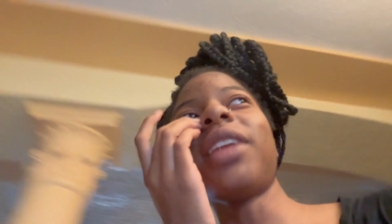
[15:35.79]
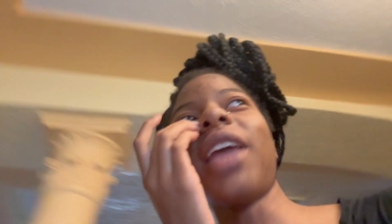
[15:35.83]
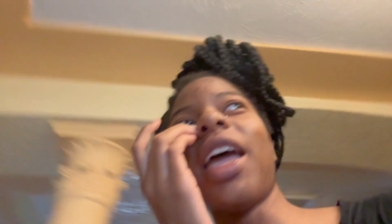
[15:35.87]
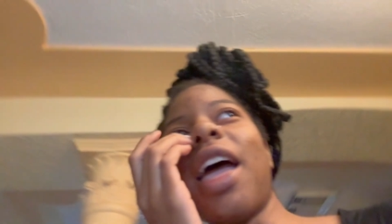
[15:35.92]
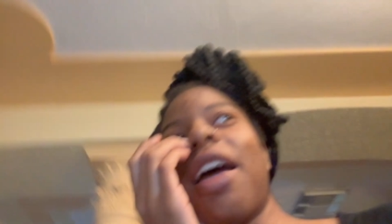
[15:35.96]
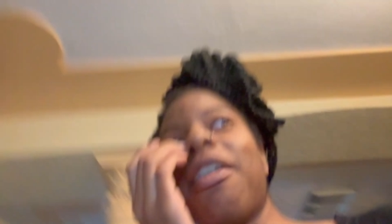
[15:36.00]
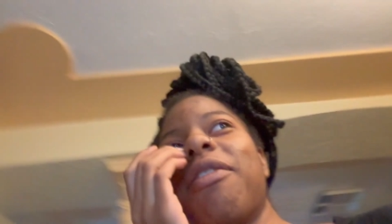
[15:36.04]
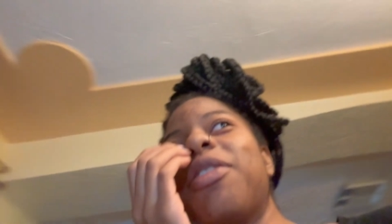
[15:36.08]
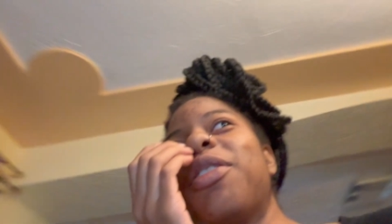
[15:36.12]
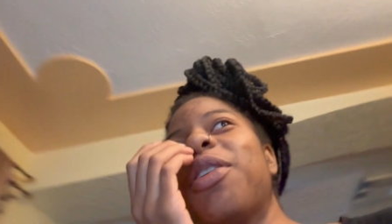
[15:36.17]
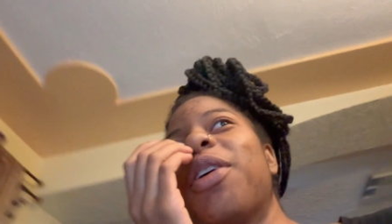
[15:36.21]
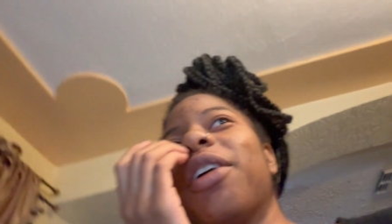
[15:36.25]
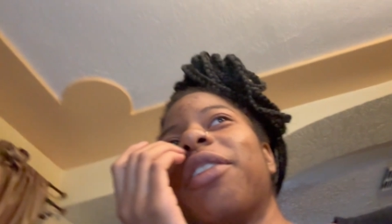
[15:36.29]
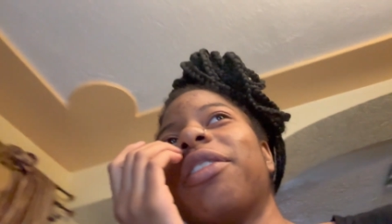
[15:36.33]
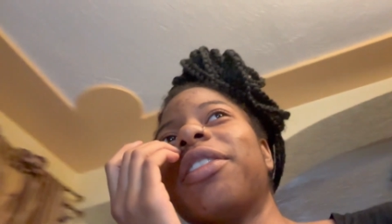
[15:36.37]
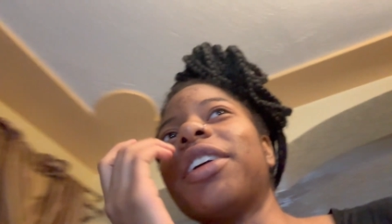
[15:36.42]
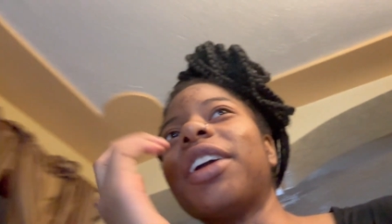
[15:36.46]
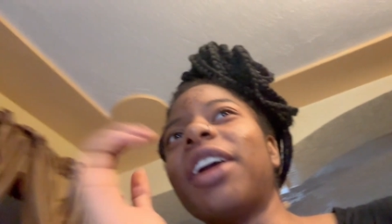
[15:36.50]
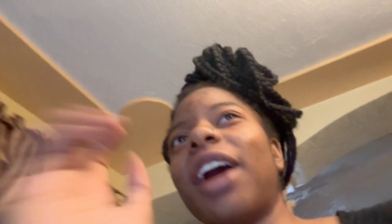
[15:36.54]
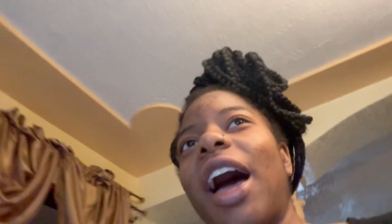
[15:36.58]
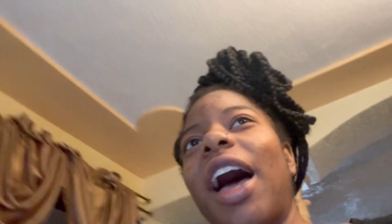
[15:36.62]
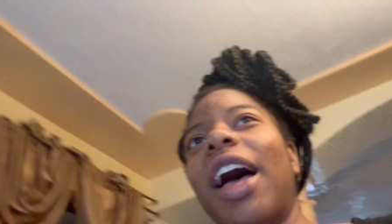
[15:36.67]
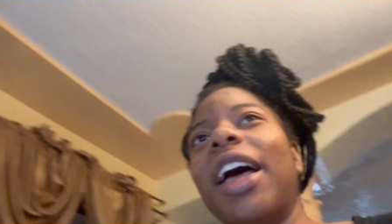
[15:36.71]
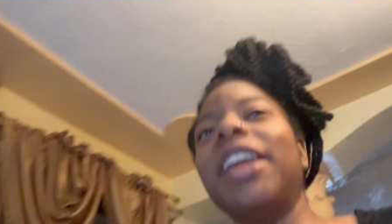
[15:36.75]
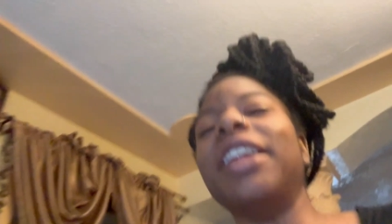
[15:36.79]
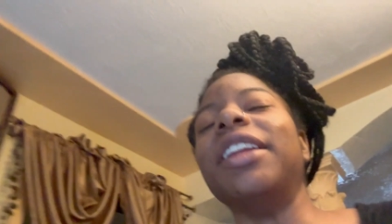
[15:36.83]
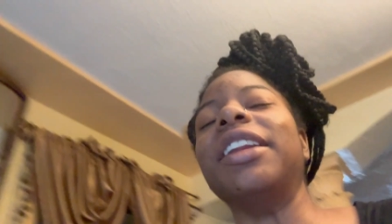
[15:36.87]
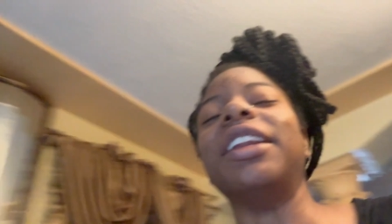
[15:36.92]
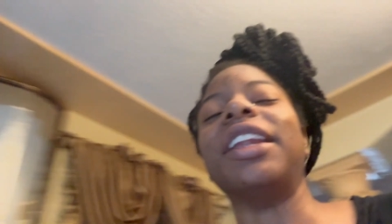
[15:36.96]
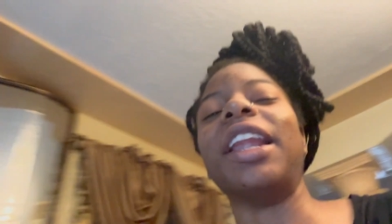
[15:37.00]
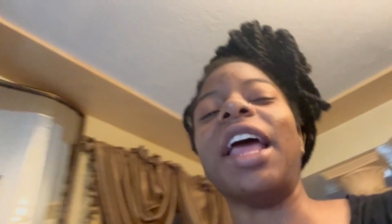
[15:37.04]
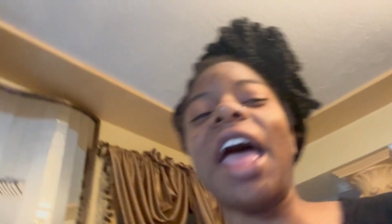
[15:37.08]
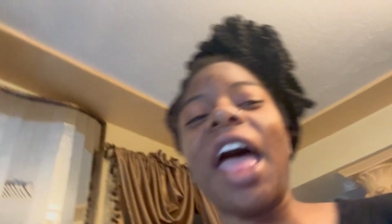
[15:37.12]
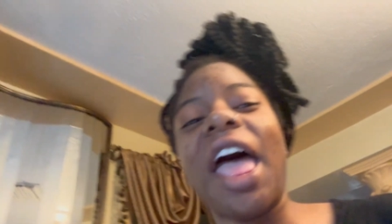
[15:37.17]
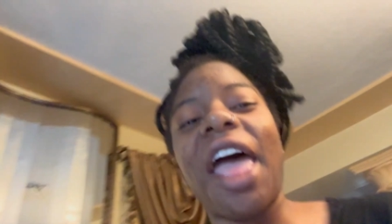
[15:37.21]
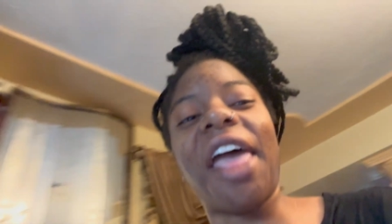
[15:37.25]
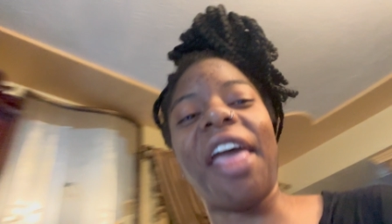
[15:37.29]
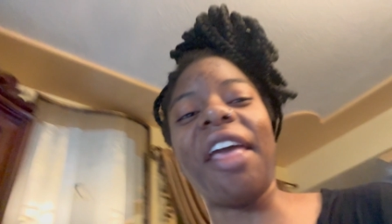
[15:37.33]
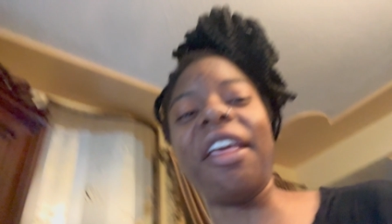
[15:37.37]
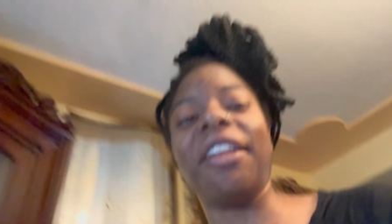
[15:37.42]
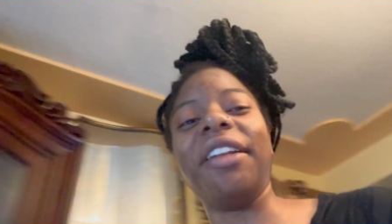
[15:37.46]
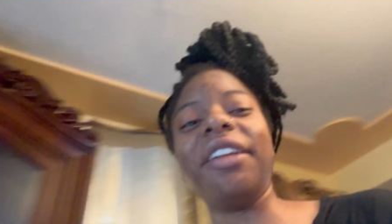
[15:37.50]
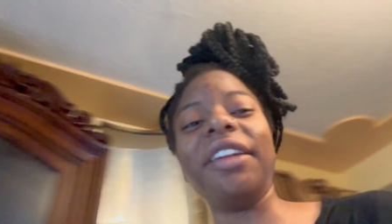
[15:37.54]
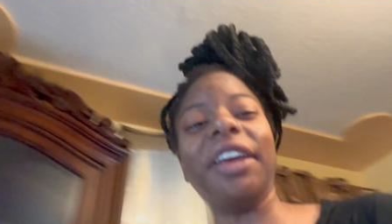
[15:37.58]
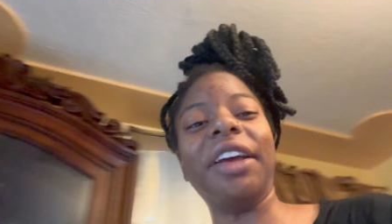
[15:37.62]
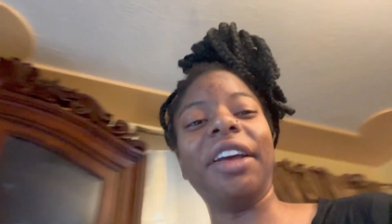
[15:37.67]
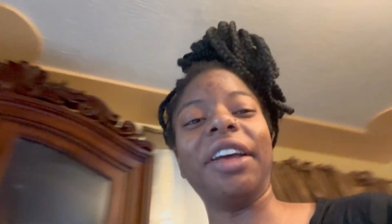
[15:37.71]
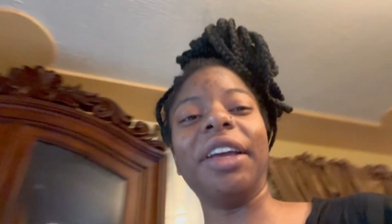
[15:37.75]
Have you ever gotten
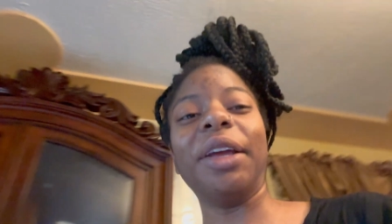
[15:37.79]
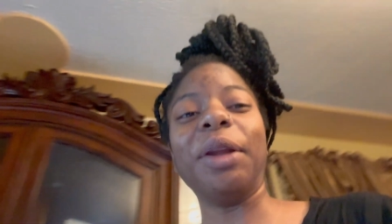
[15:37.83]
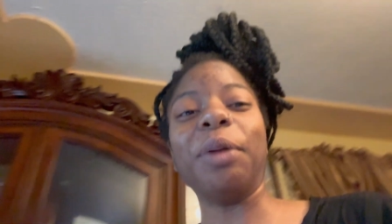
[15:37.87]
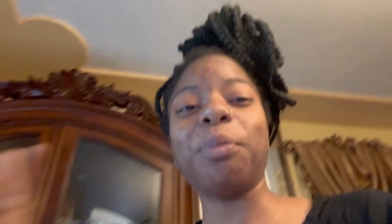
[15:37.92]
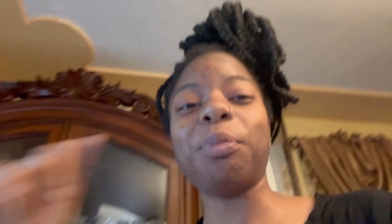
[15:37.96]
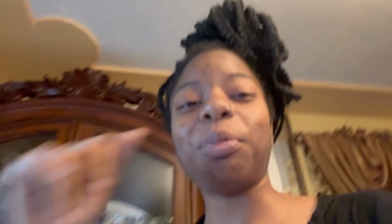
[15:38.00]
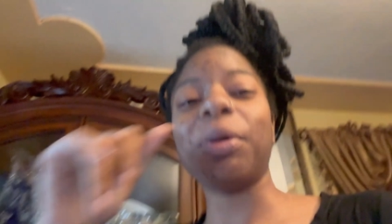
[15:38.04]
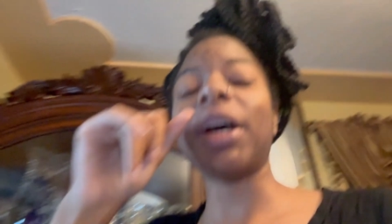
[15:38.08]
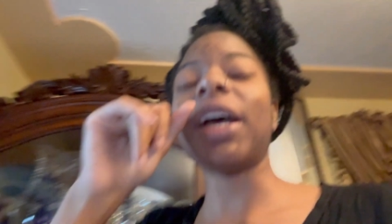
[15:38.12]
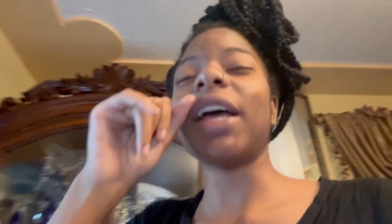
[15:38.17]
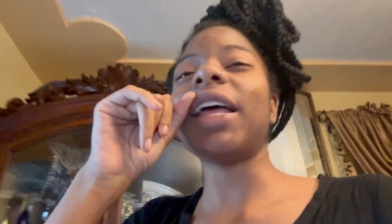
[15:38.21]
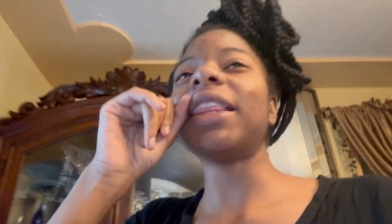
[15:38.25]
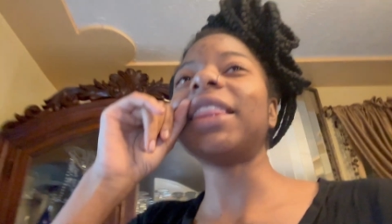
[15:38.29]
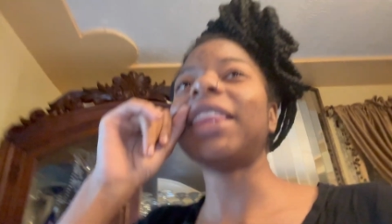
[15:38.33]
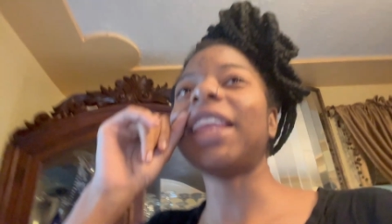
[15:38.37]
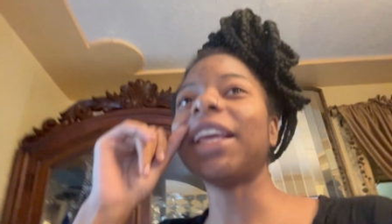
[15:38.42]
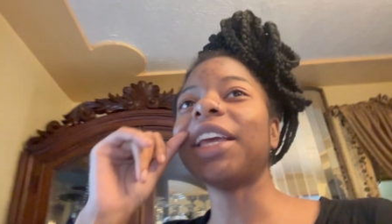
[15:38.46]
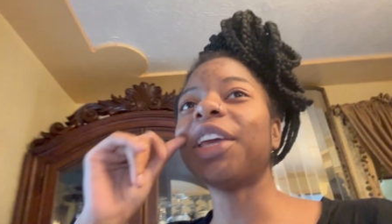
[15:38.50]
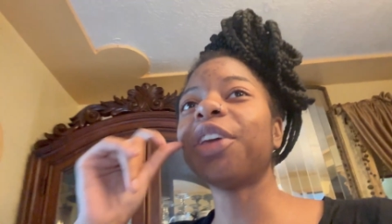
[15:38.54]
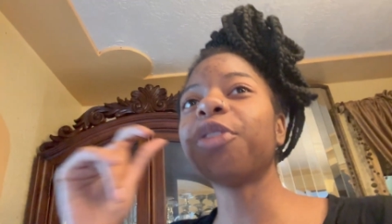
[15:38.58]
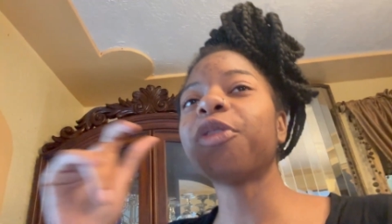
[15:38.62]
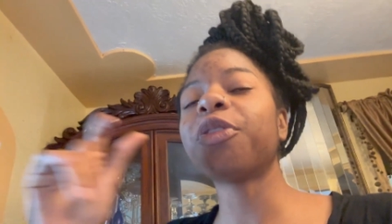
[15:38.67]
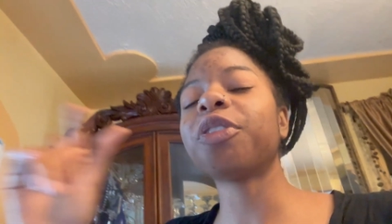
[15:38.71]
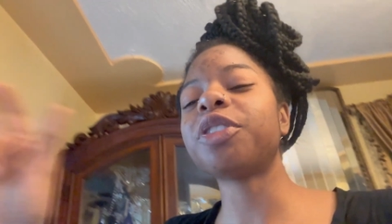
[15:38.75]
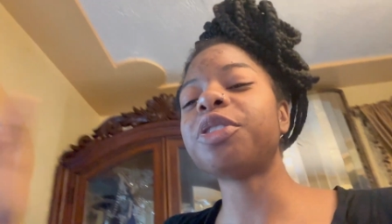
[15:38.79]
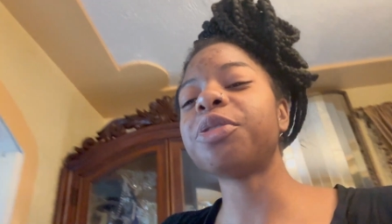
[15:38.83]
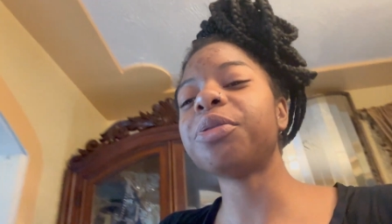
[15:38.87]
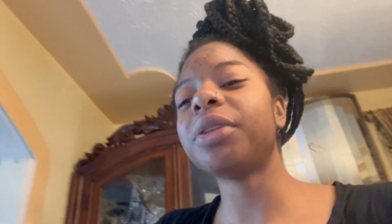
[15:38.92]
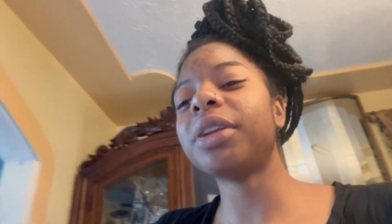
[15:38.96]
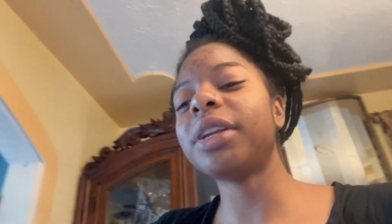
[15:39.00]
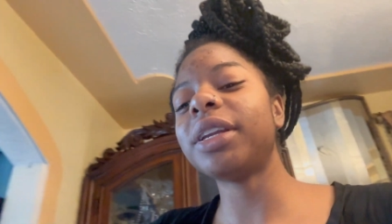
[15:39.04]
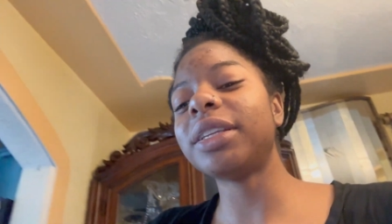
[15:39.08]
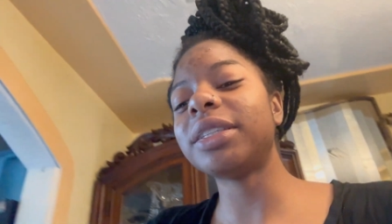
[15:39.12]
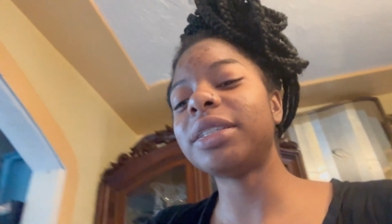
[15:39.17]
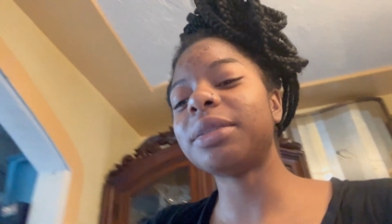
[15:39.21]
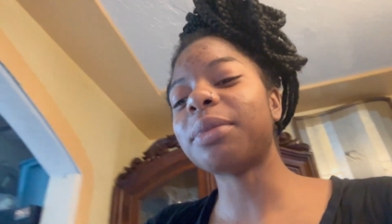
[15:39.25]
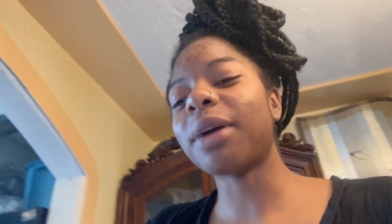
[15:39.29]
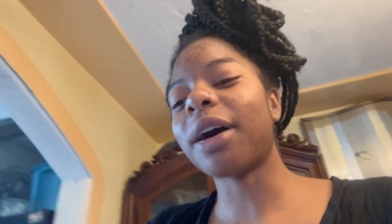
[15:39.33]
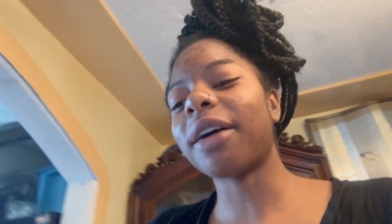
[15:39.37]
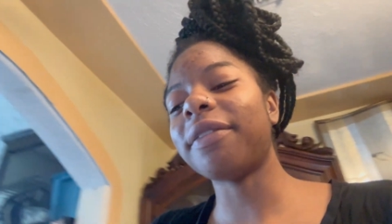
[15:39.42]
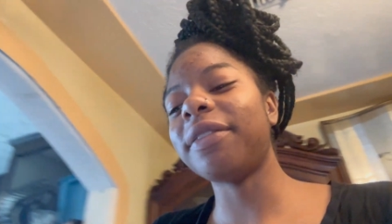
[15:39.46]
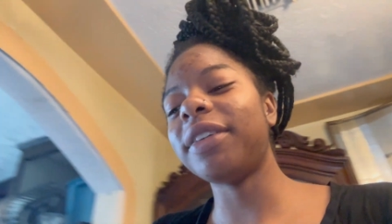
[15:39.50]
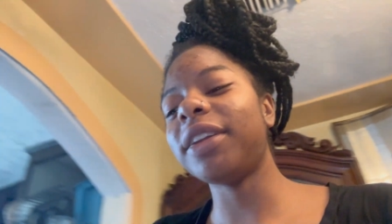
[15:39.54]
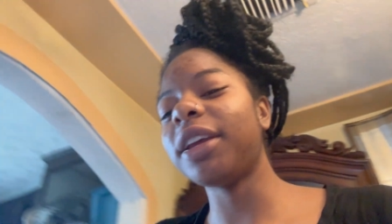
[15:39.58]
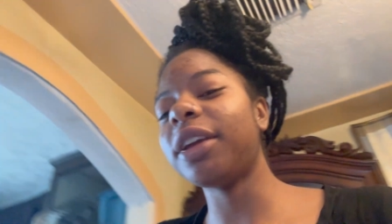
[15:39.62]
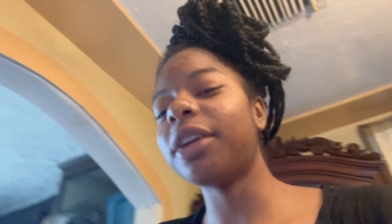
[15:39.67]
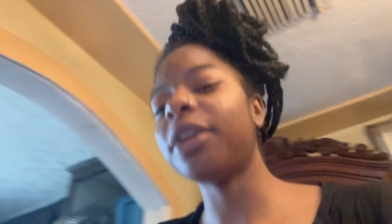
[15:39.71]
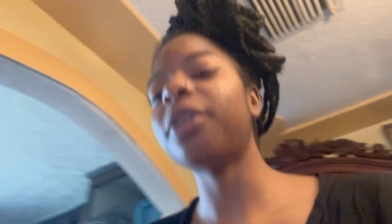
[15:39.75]
that done? But thank you for tuning into my
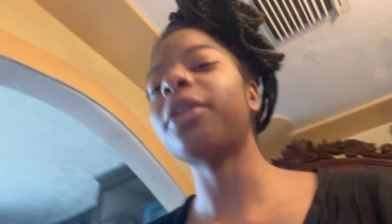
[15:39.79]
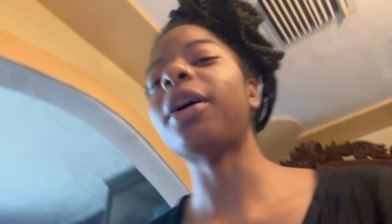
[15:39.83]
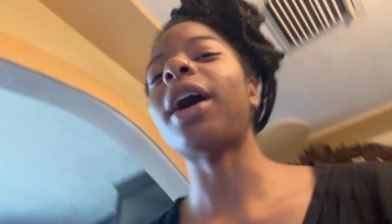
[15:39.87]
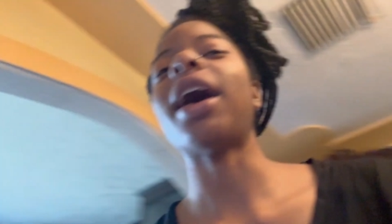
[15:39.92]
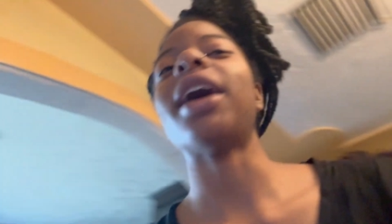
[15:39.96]
video.